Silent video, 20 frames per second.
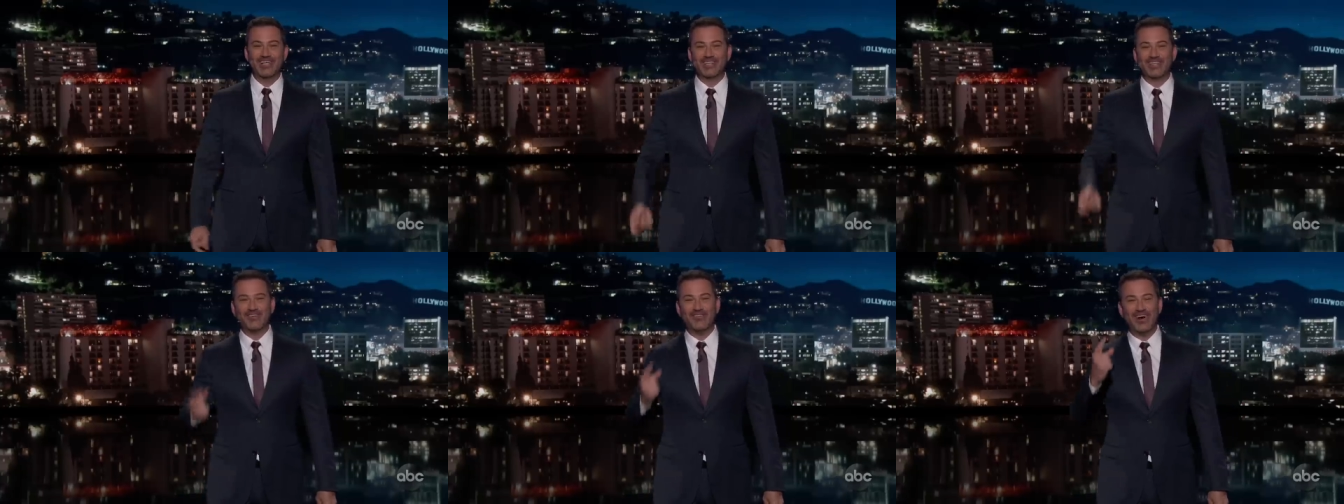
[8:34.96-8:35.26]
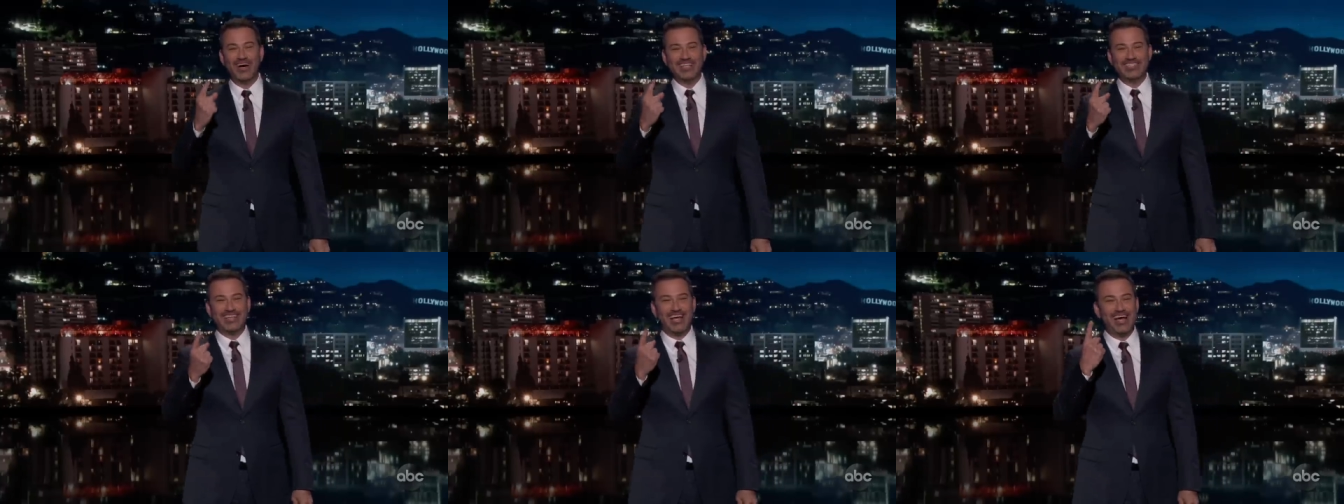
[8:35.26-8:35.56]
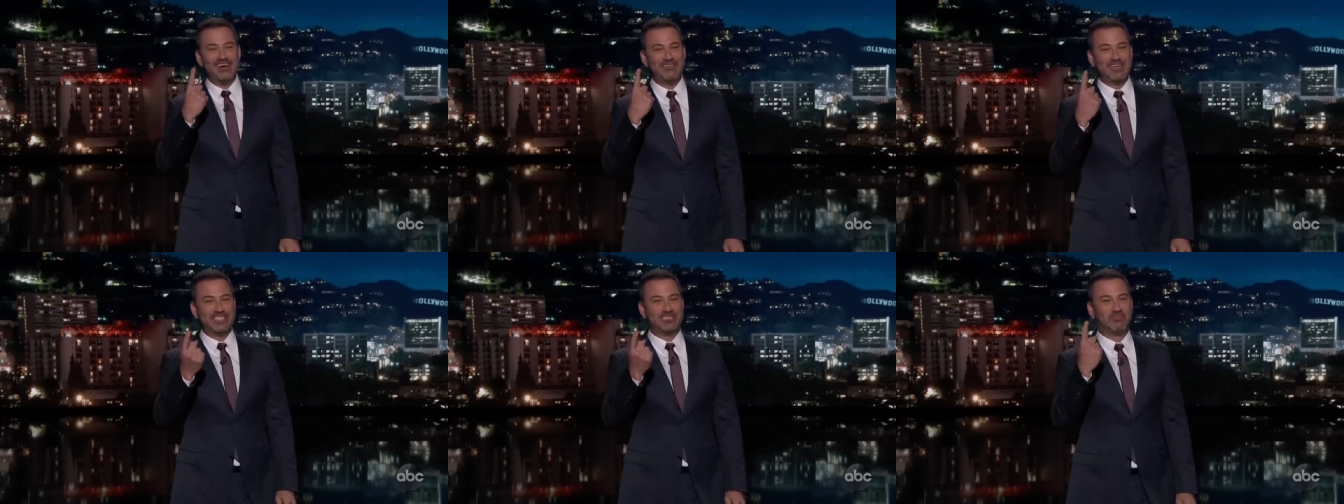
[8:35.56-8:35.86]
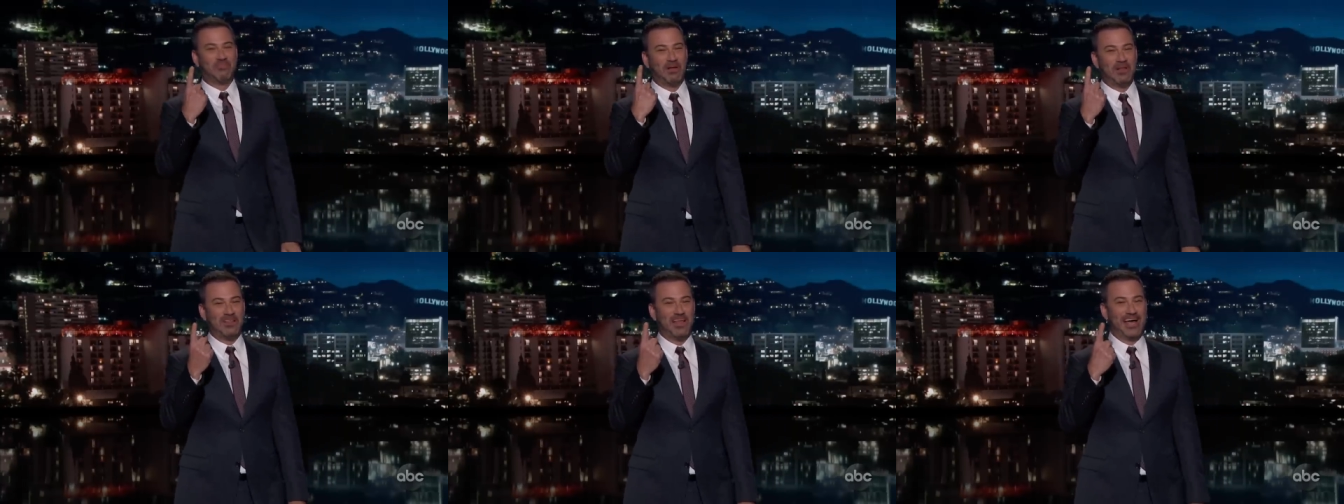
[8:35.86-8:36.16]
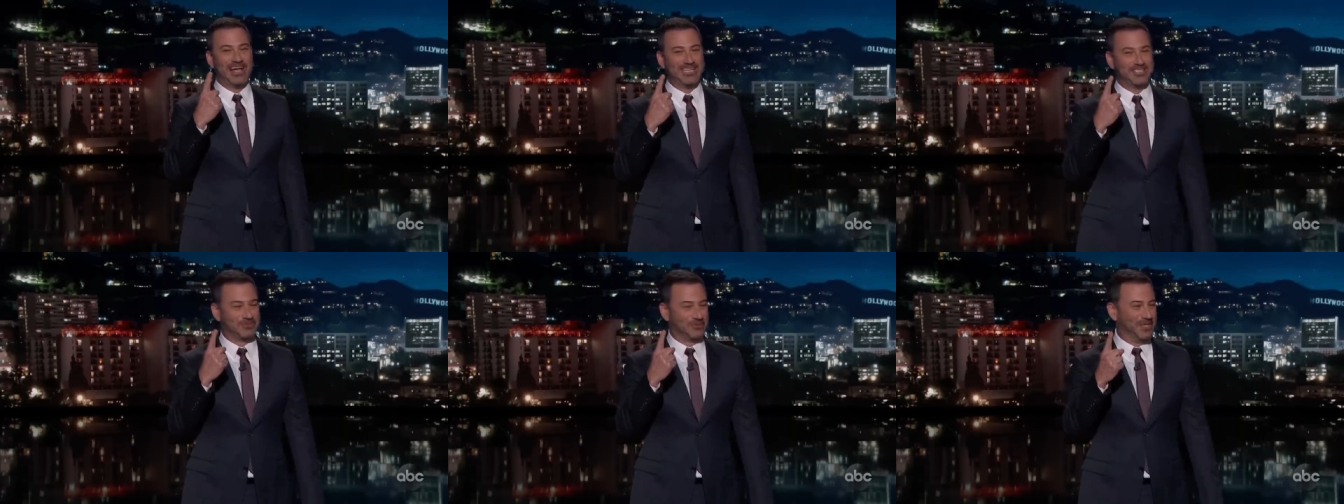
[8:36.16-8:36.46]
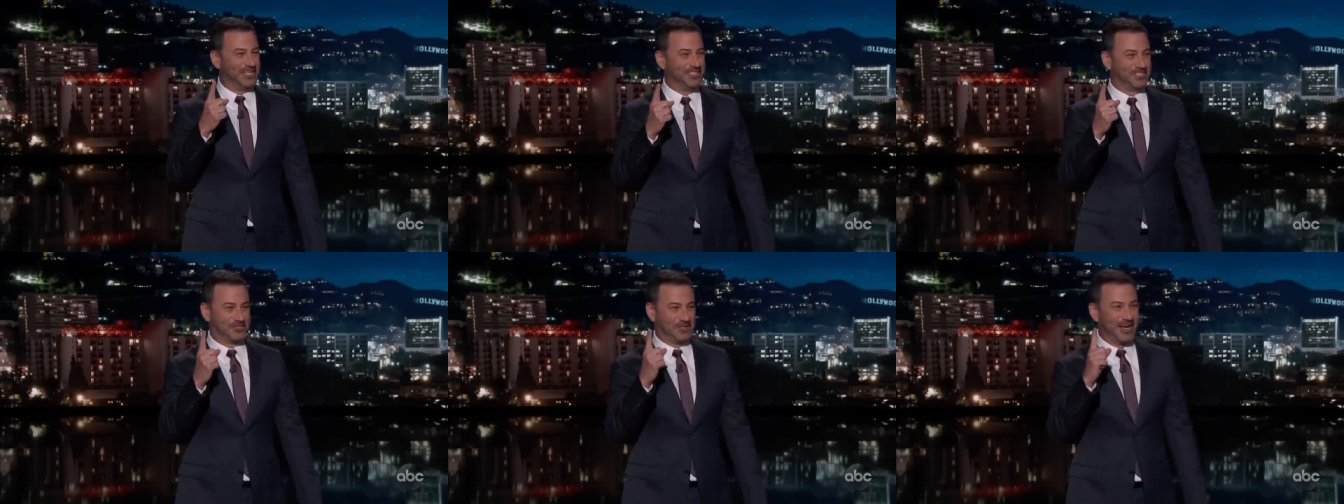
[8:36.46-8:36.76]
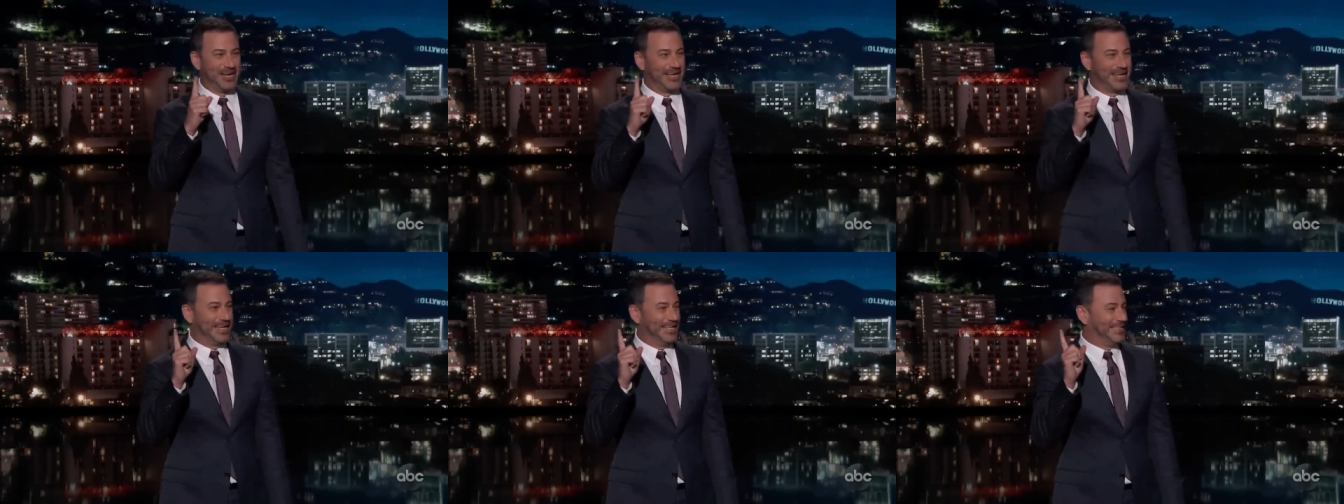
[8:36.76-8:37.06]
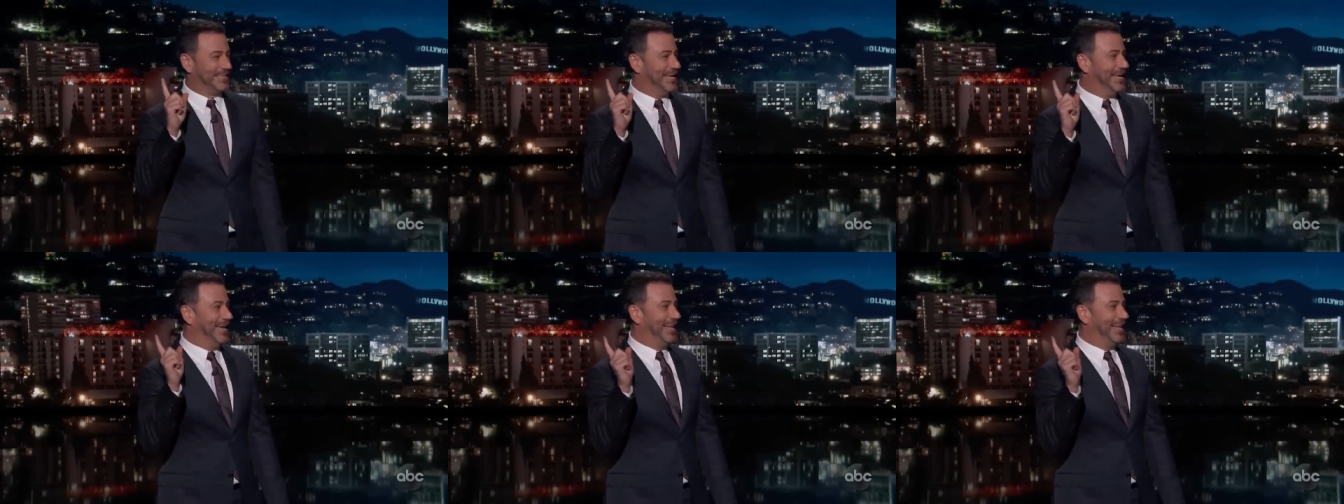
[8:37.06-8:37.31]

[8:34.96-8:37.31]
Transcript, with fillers: The one time he's polite is when he's trying to get the